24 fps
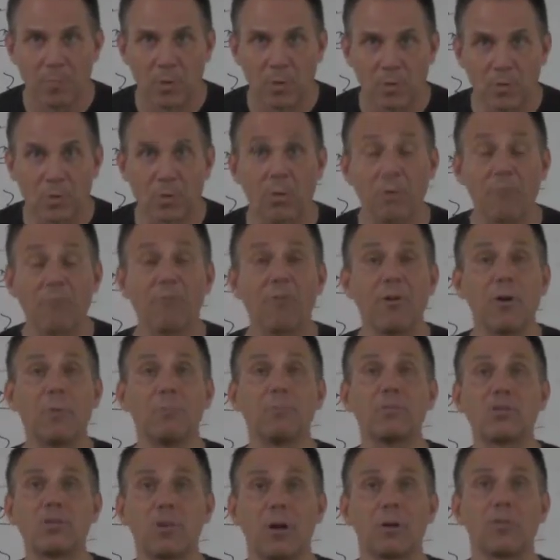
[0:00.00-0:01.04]
So the
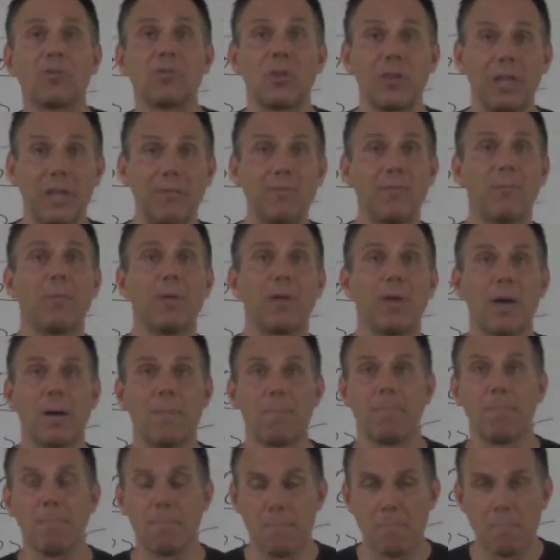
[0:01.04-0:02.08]
films start to even
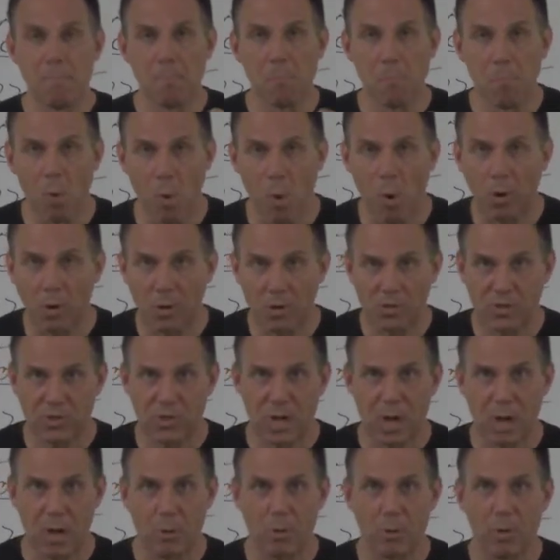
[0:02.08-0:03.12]
become more
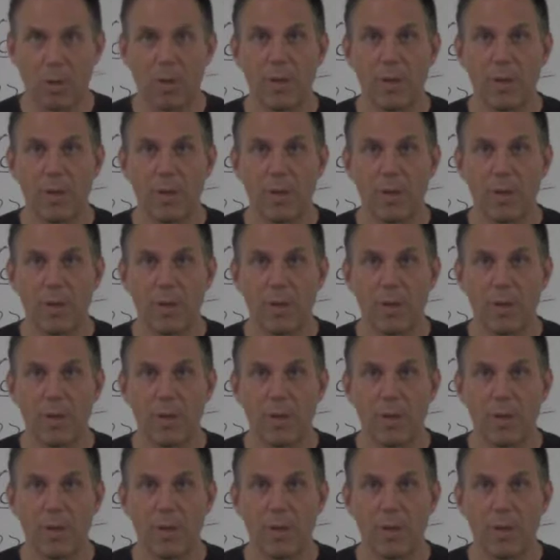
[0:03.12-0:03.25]
so.